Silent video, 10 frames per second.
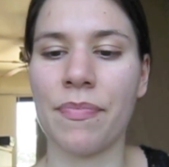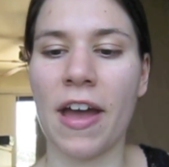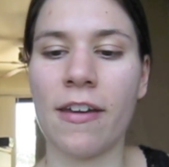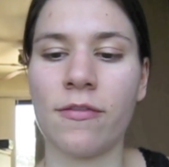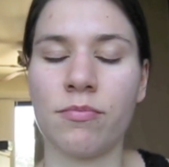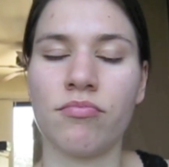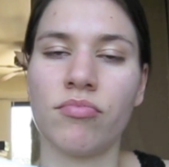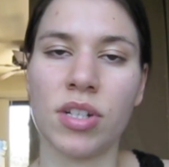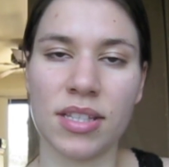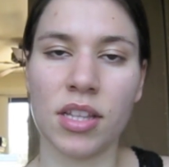I've
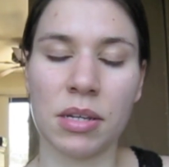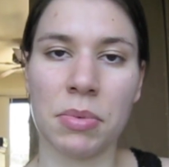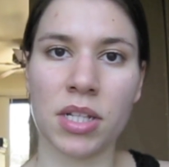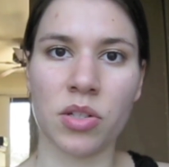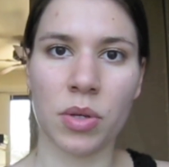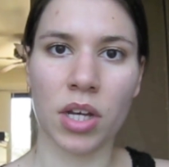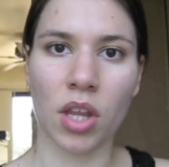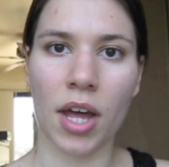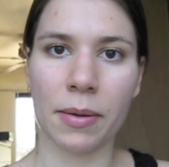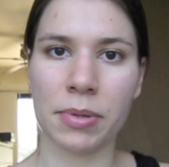recently been doing a
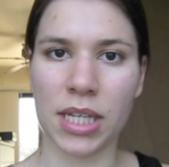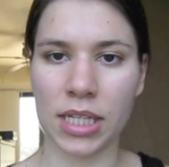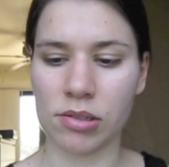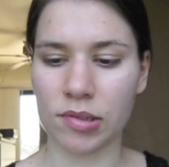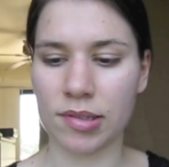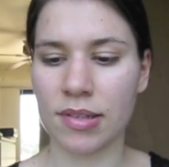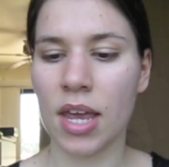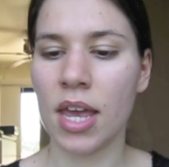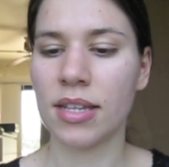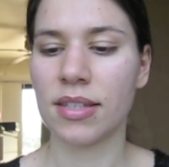lot of peels,
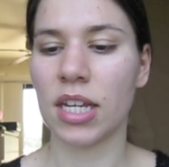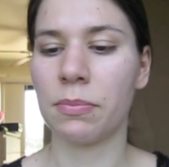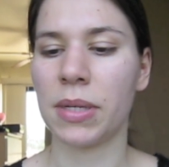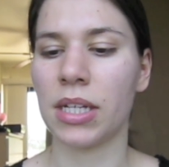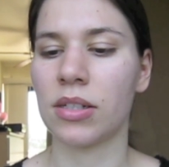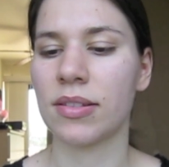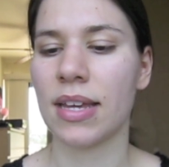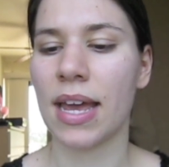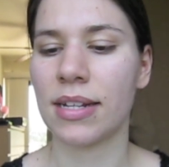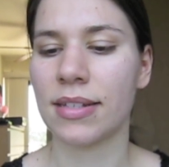skin
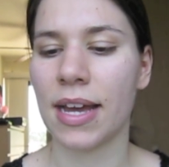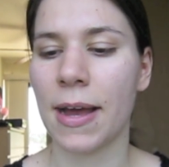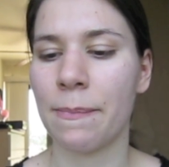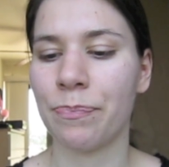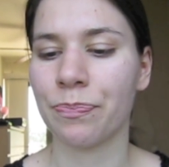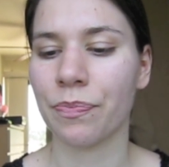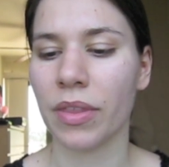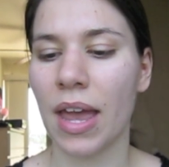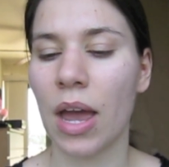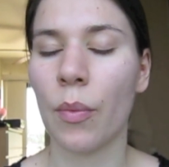peels, and
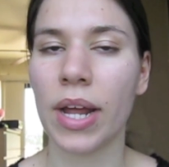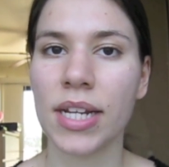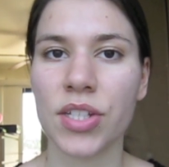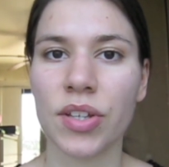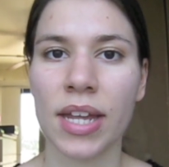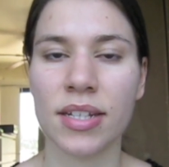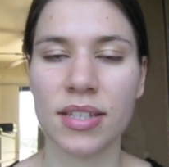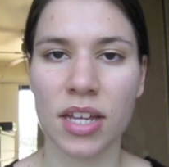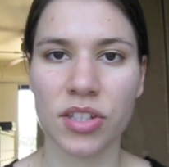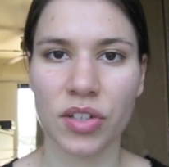I wanted to get a
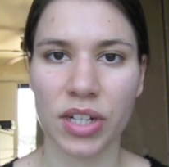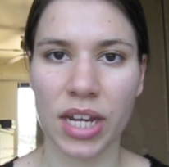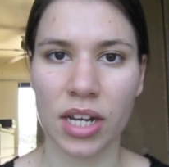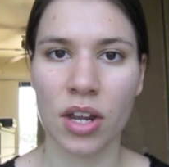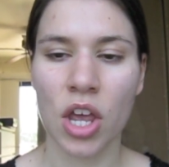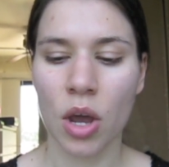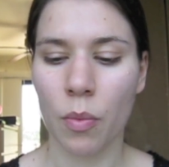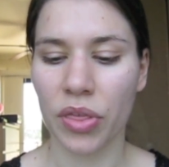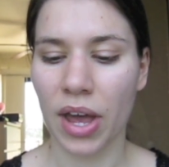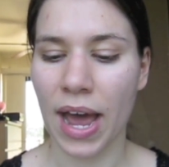sunscreen
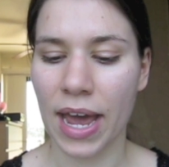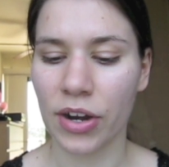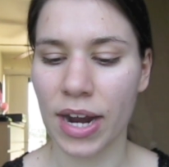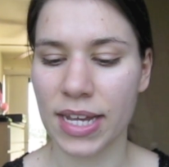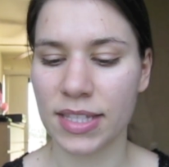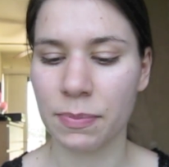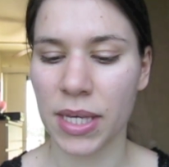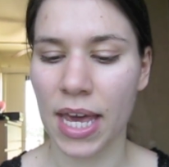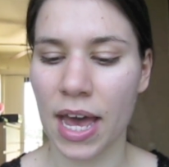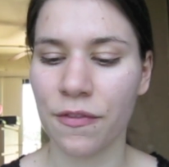with a higher
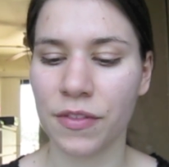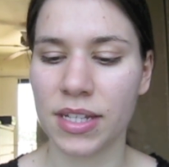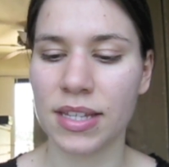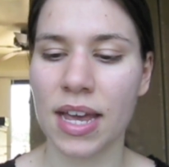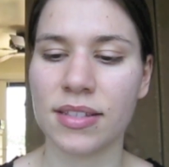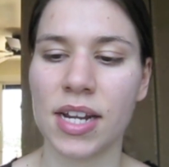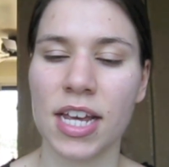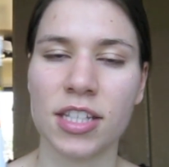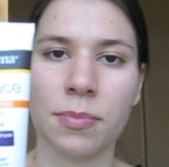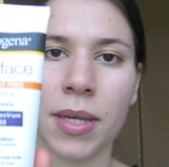SPF. This has an
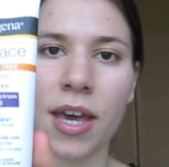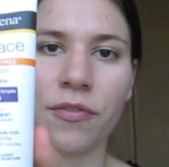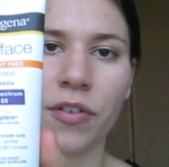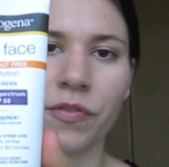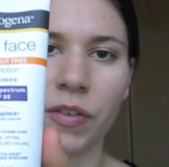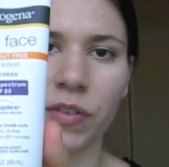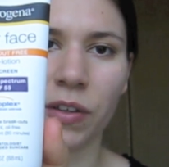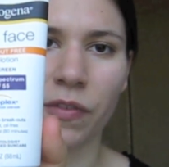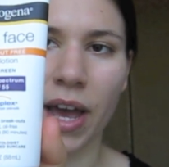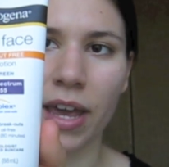SPF of
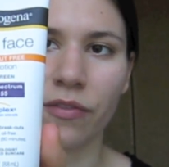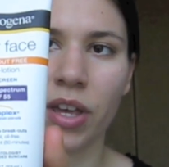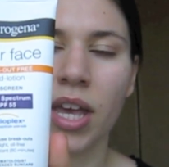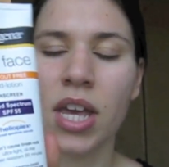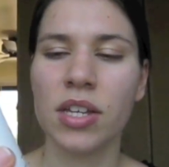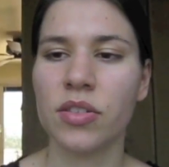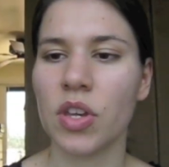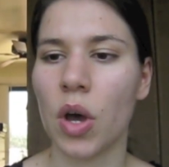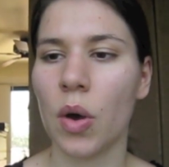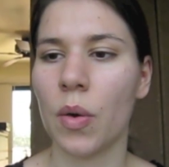55.
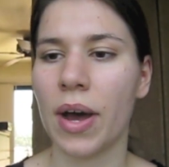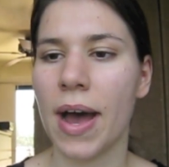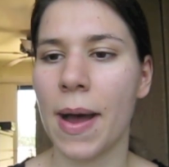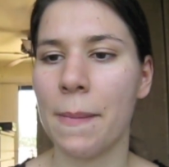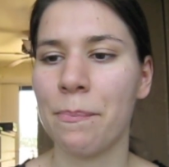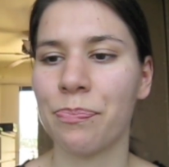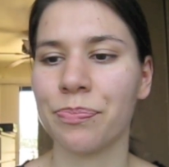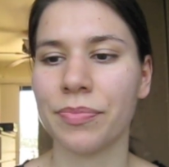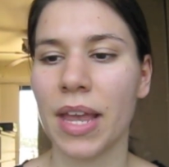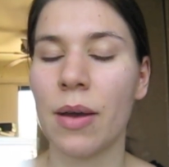So I
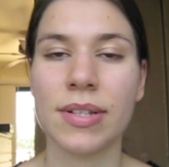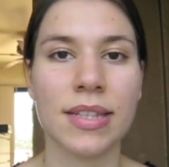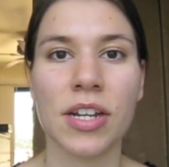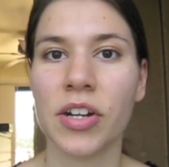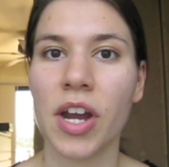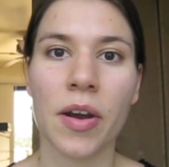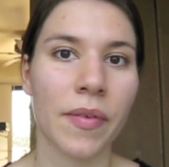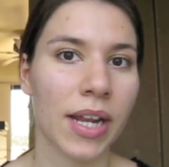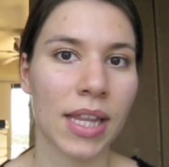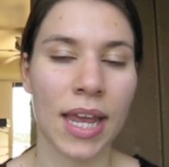was literally
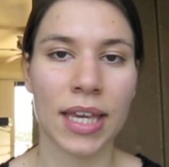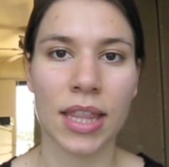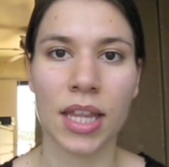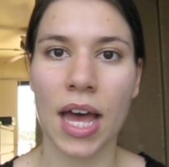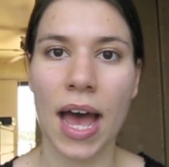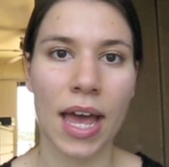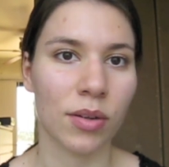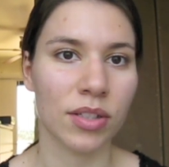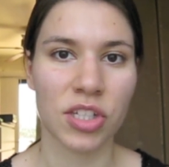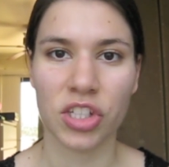already like in the
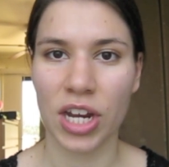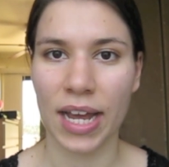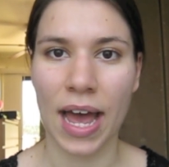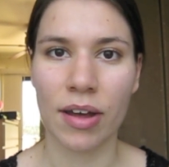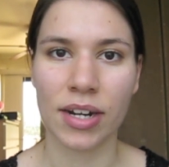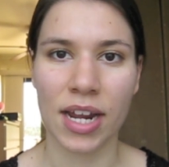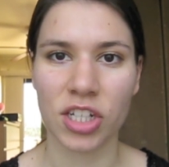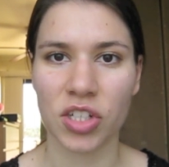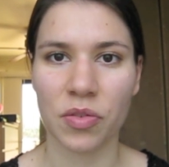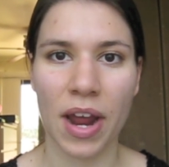aisle to check out, and
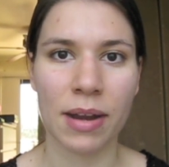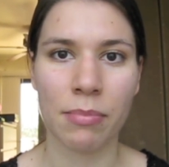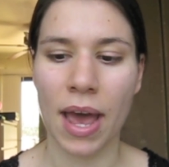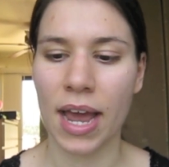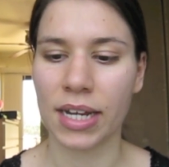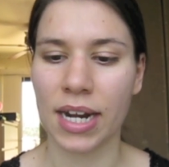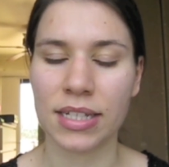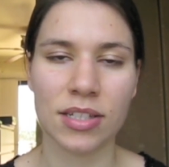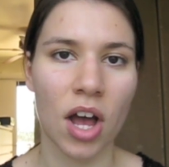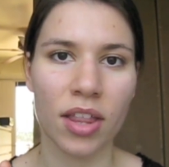I just ran back and
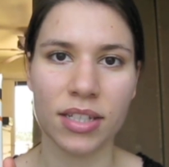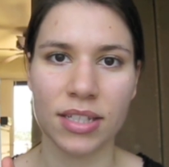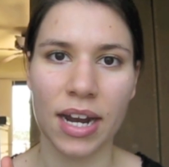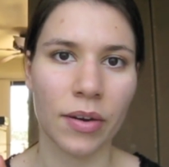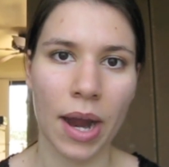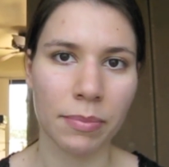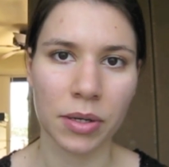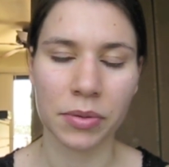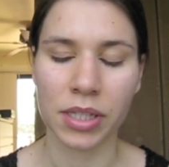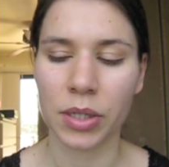I saw this and I grabbed
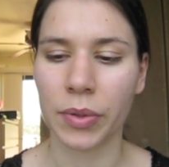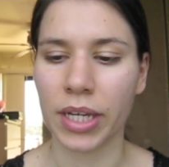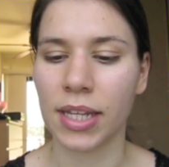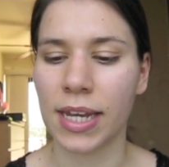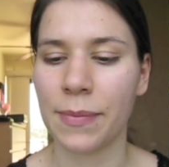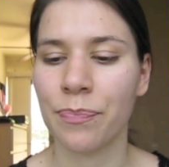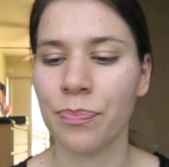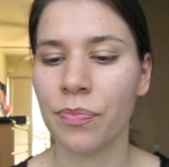it really quickly.